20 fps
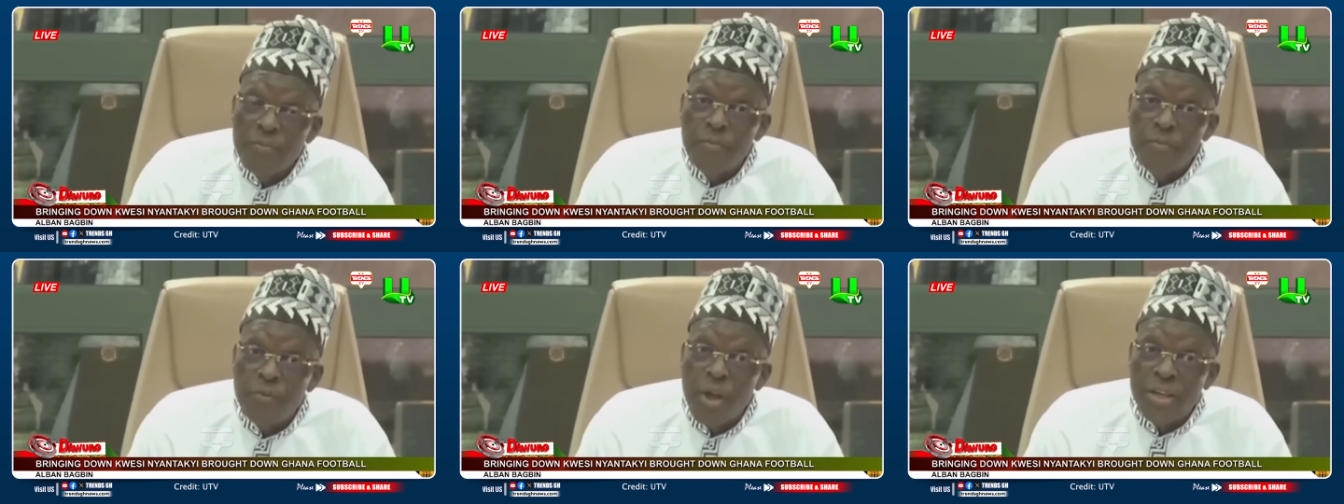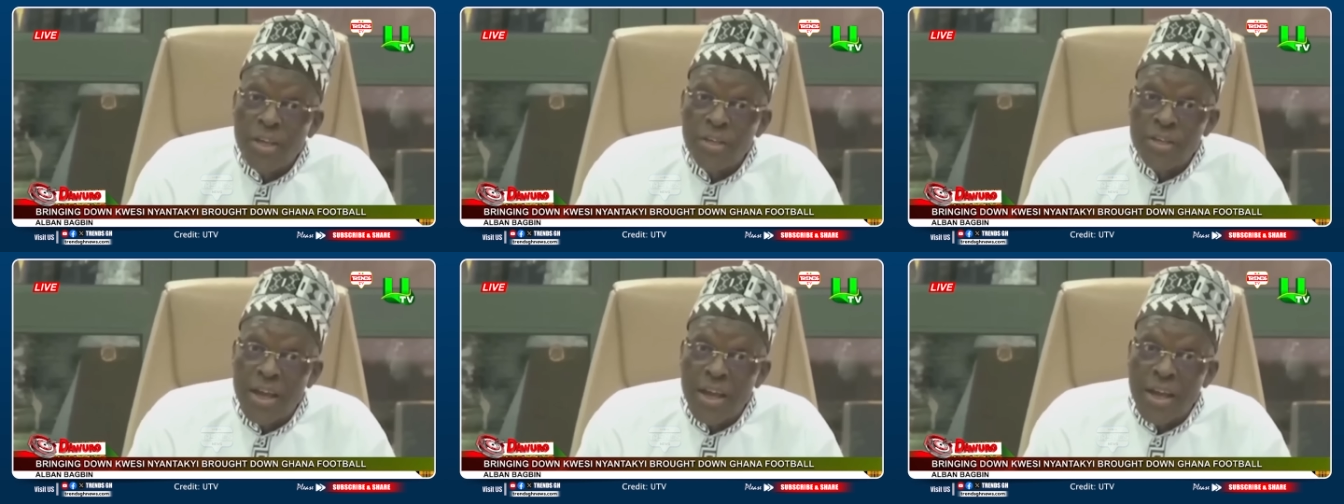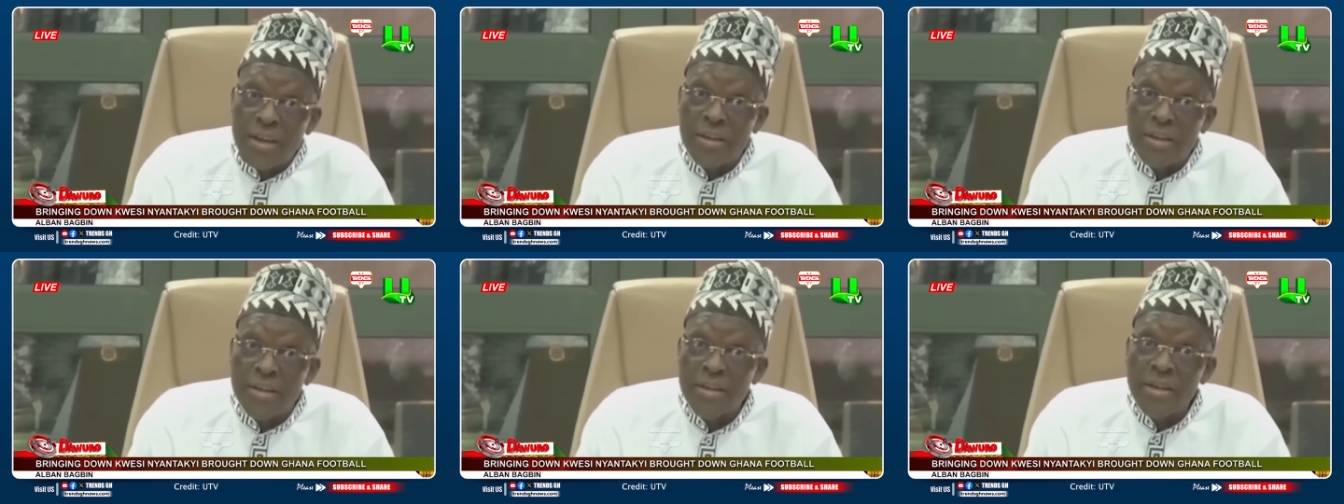
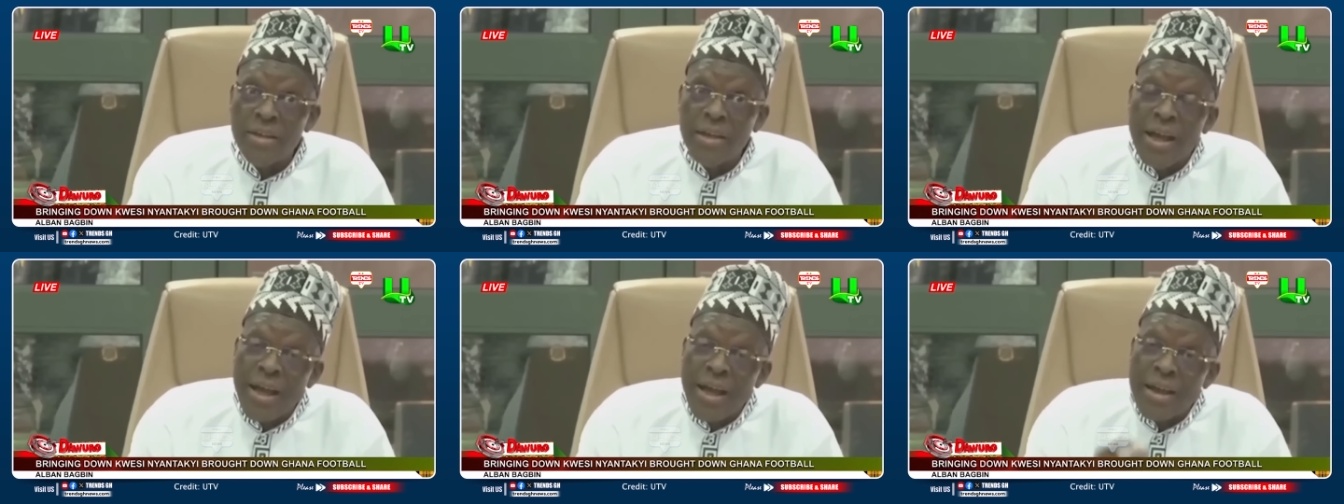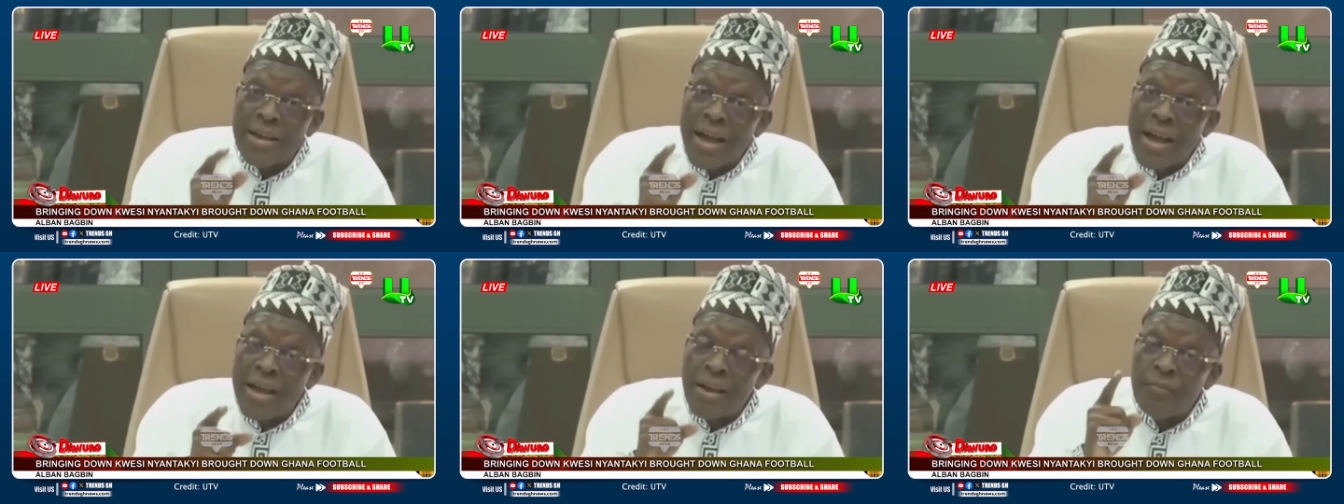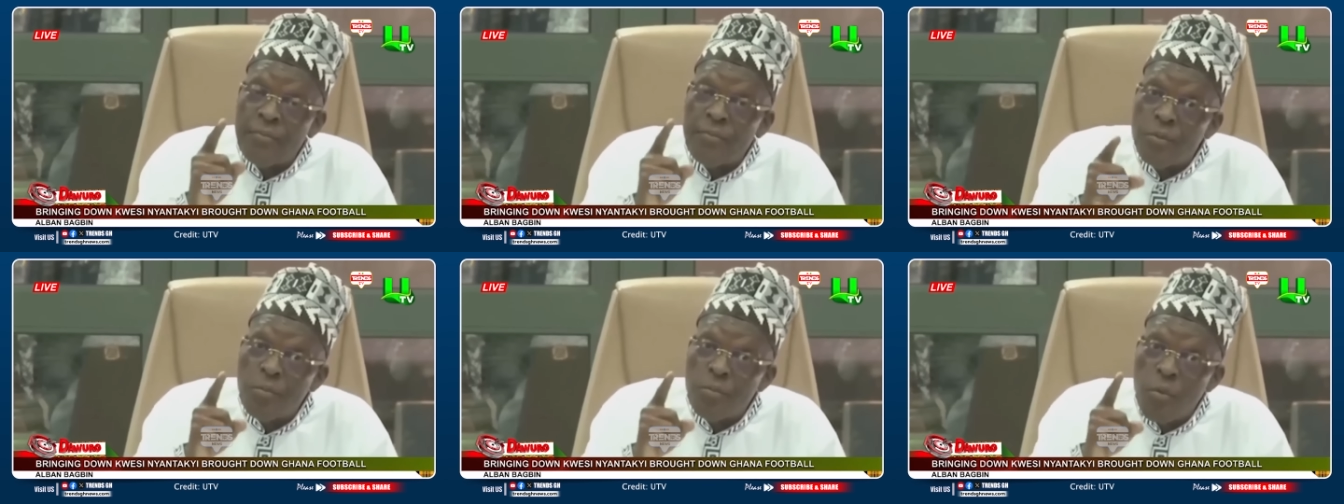influential, and
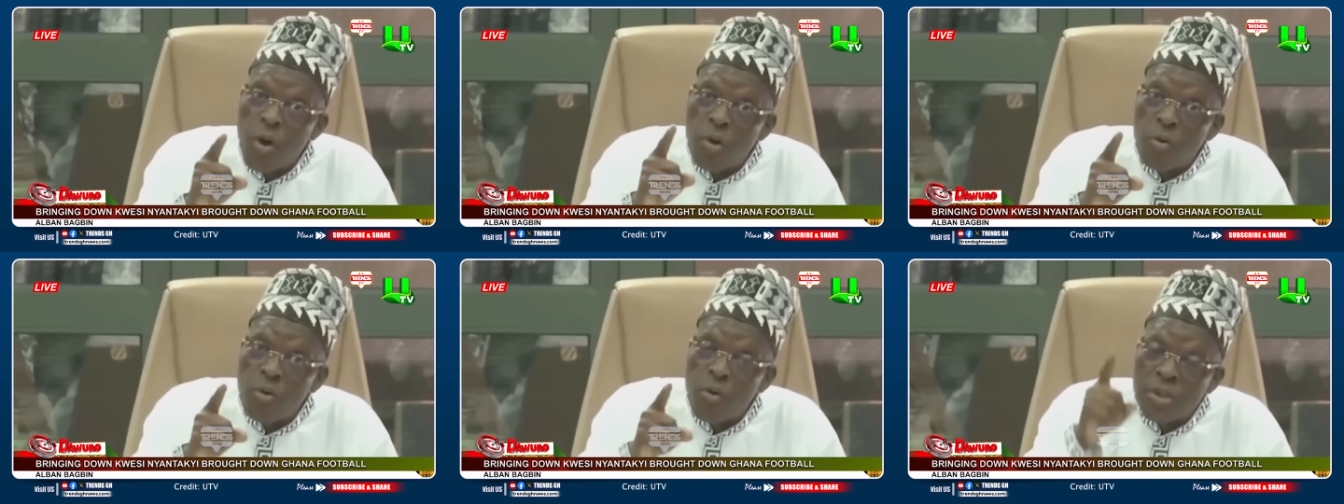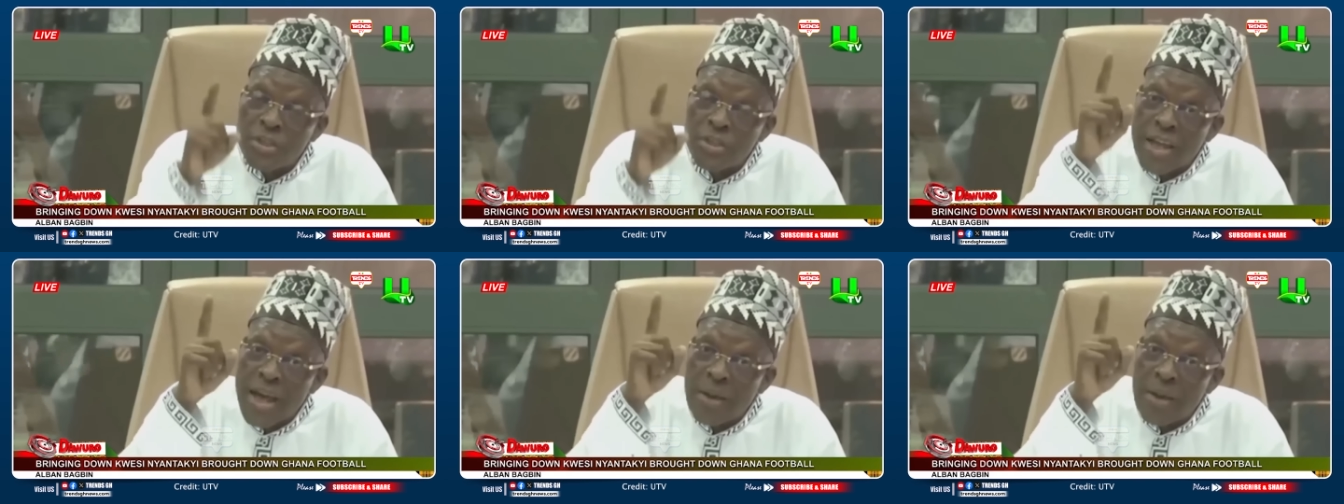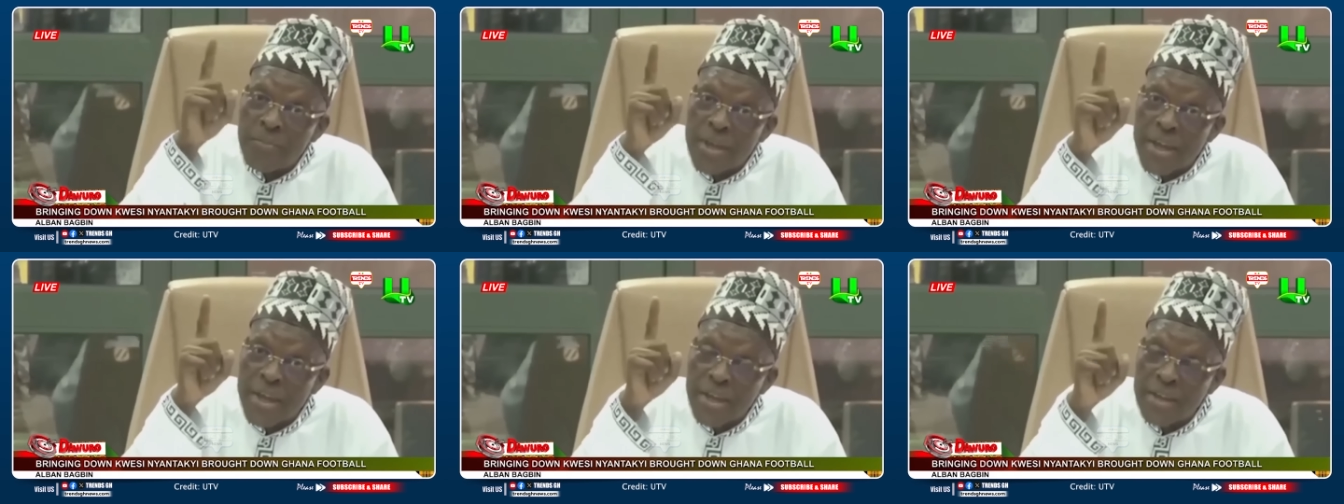Ghana football was
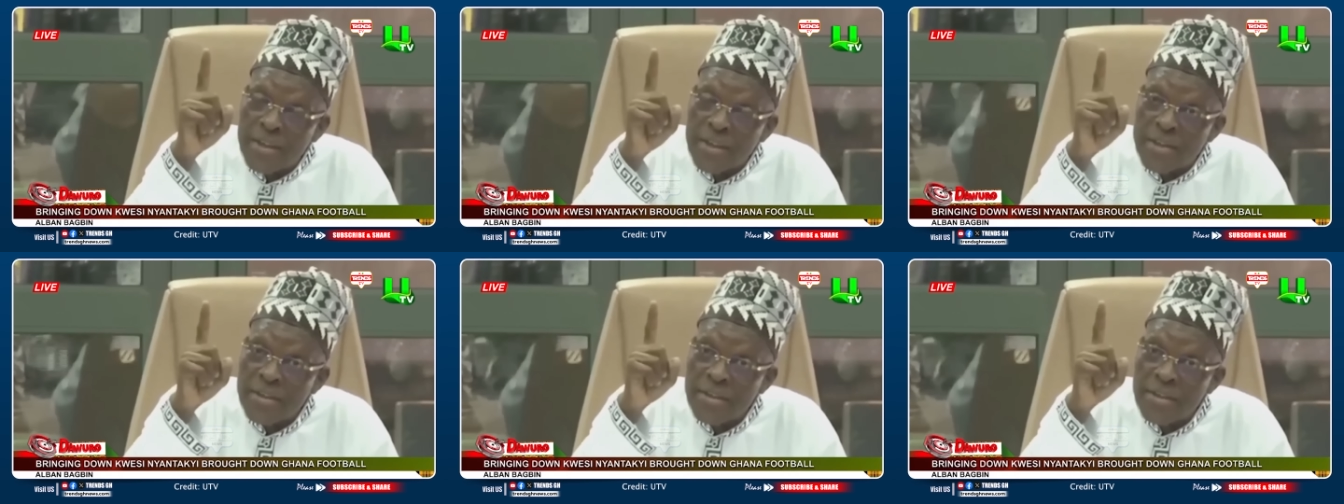up there.